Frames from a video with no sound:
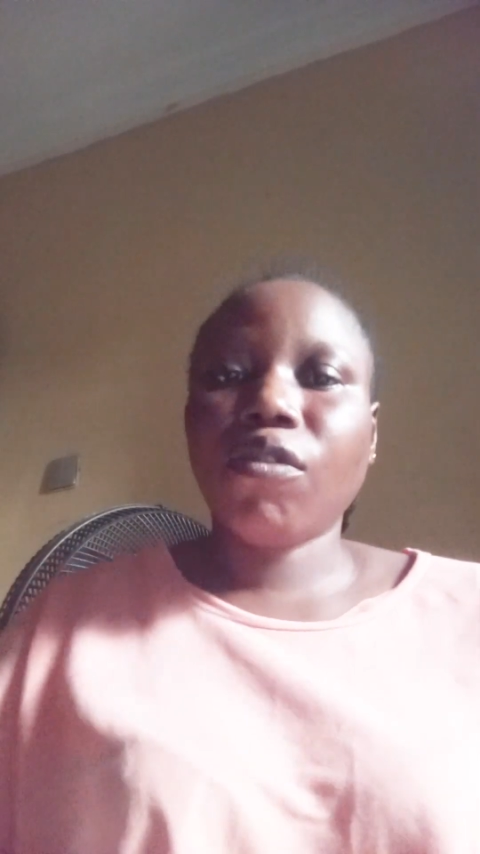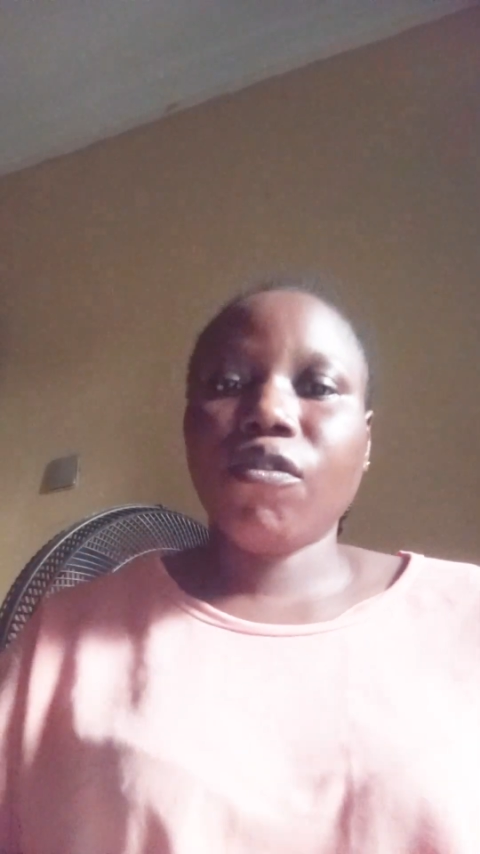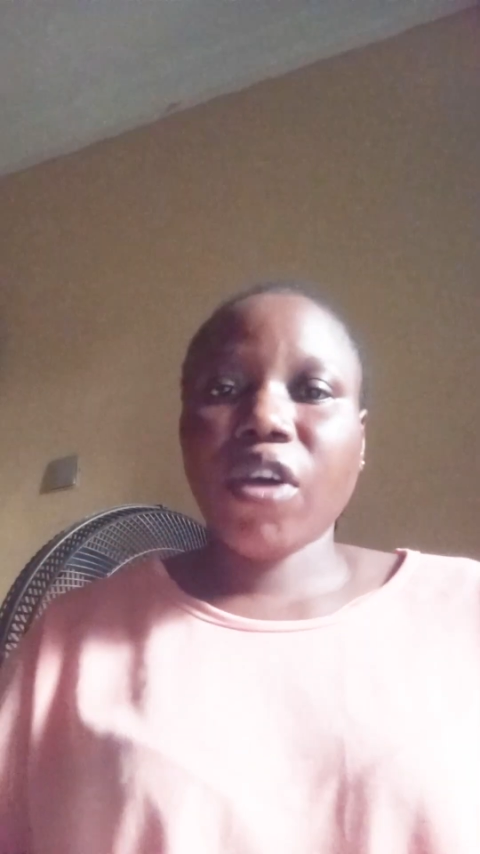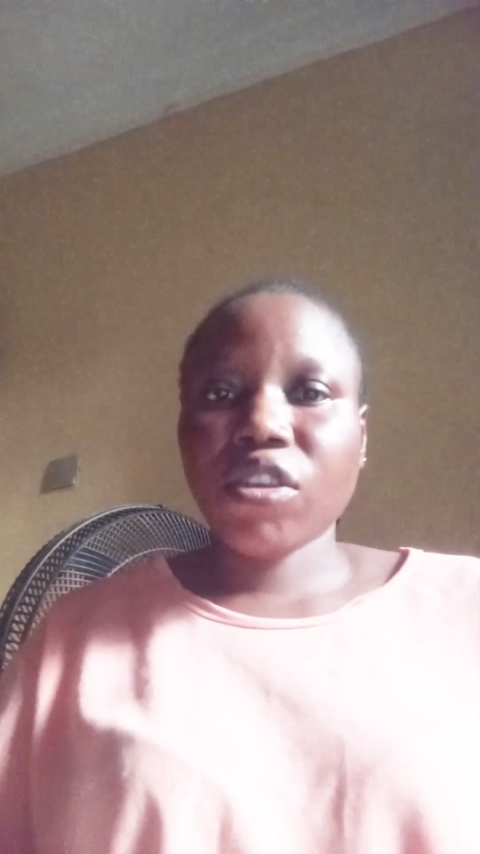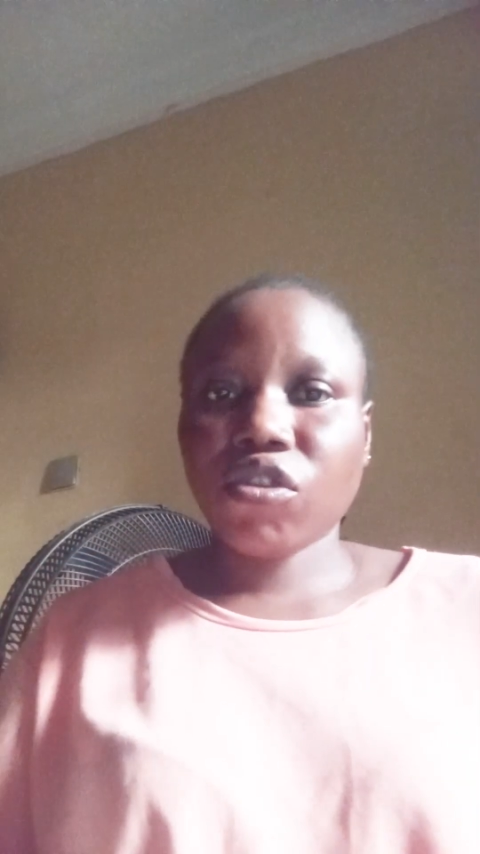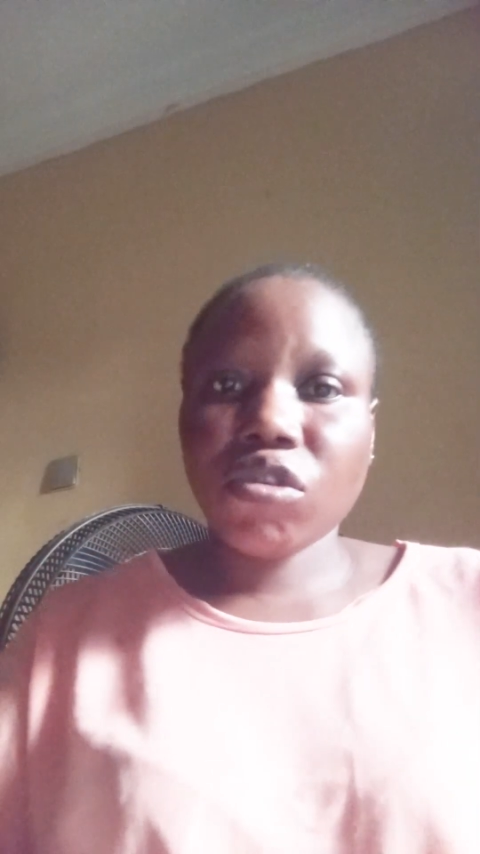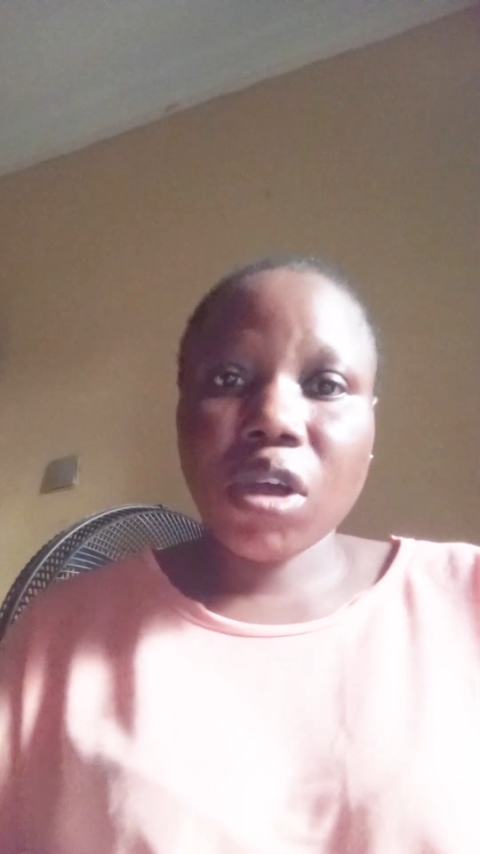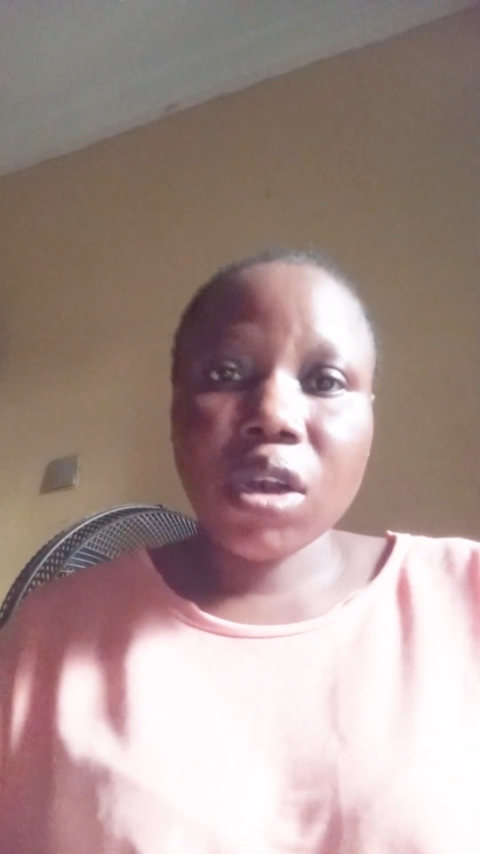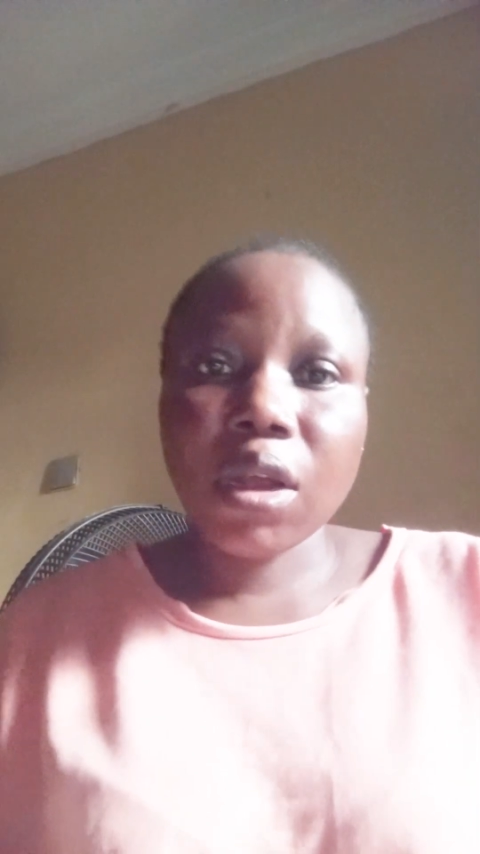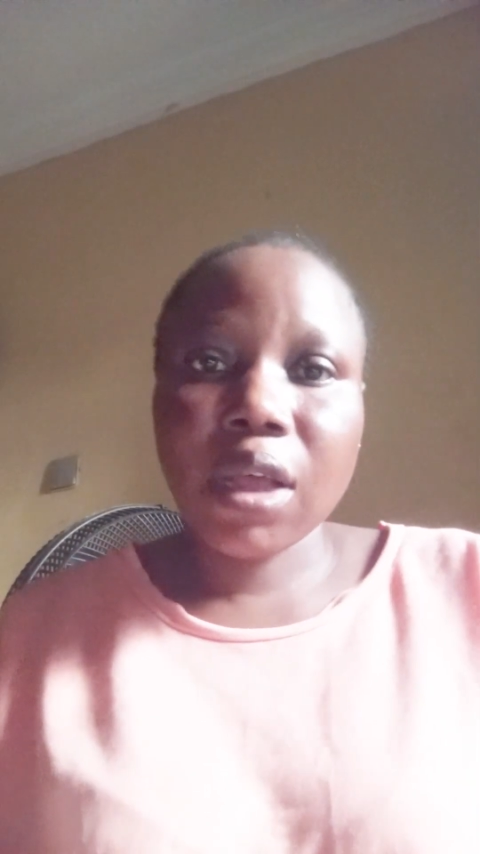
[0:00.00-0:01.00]
a
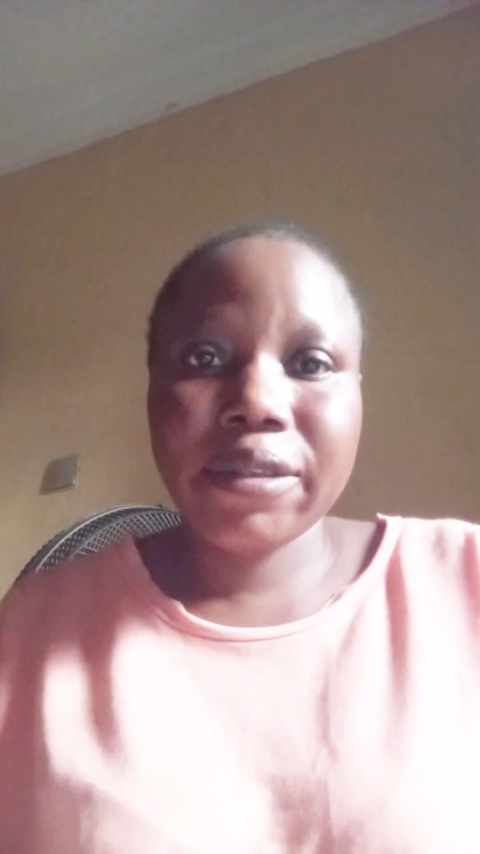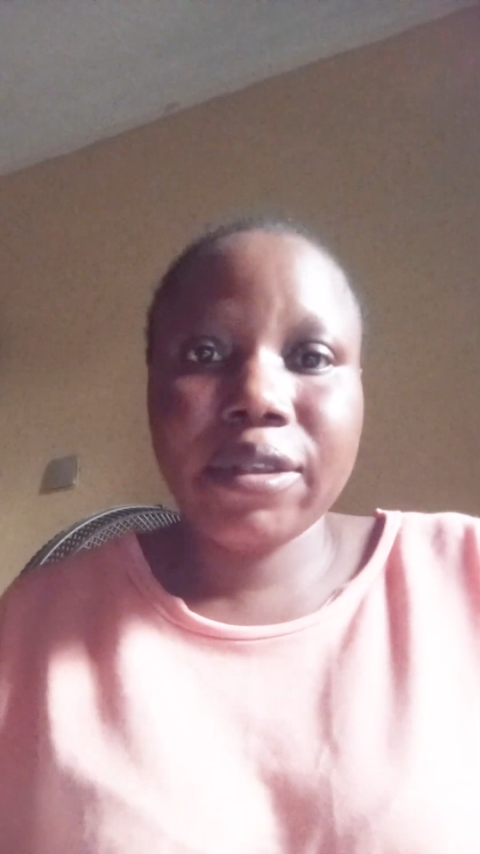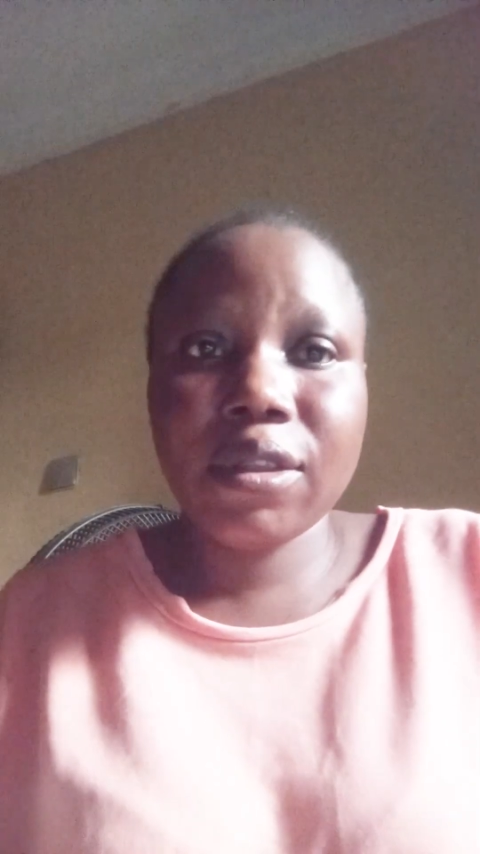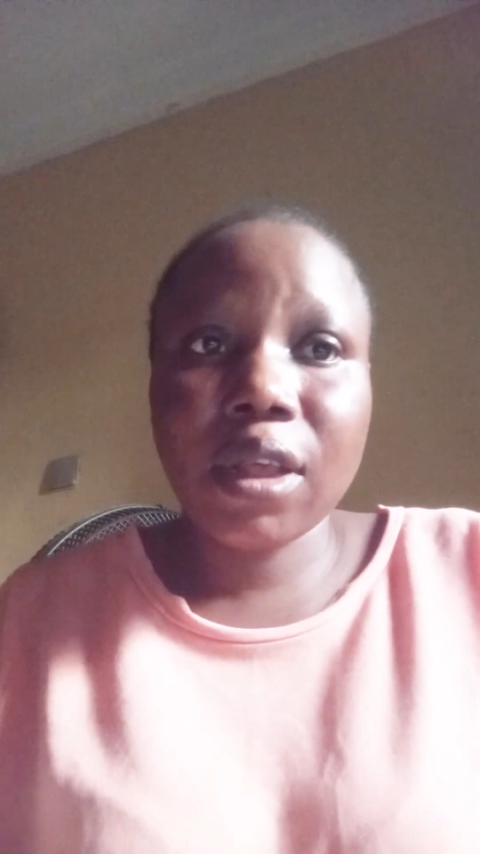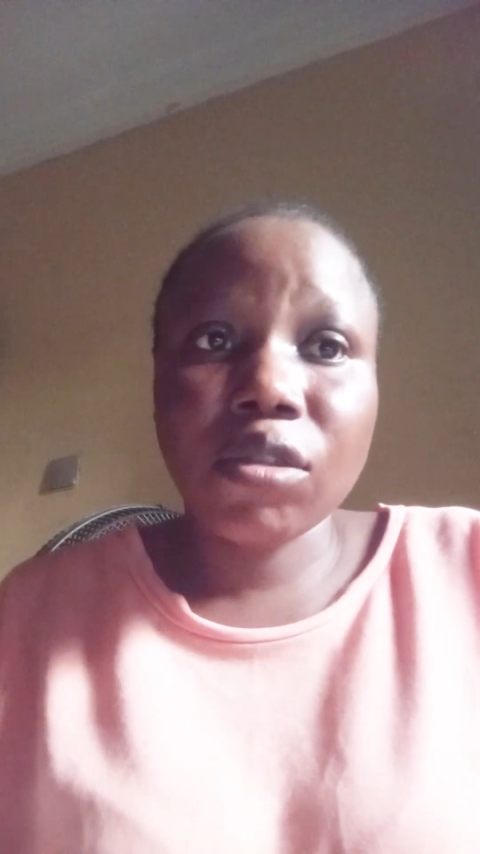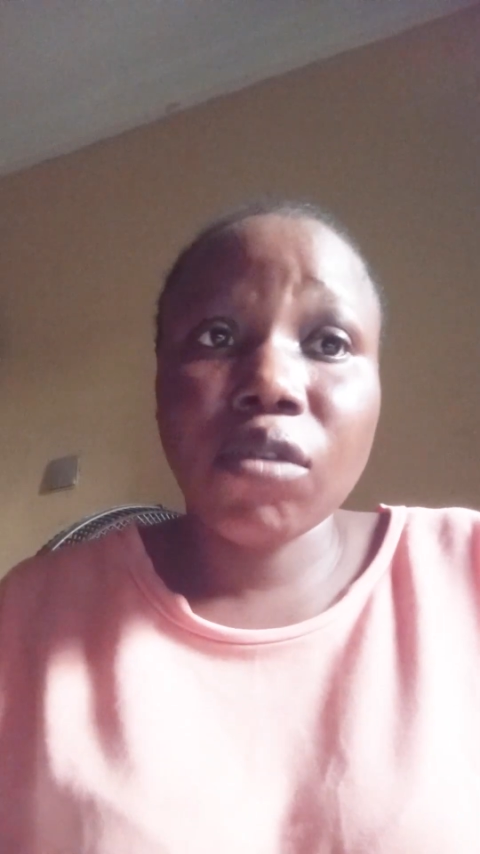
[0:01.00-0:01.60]
virtual assistant,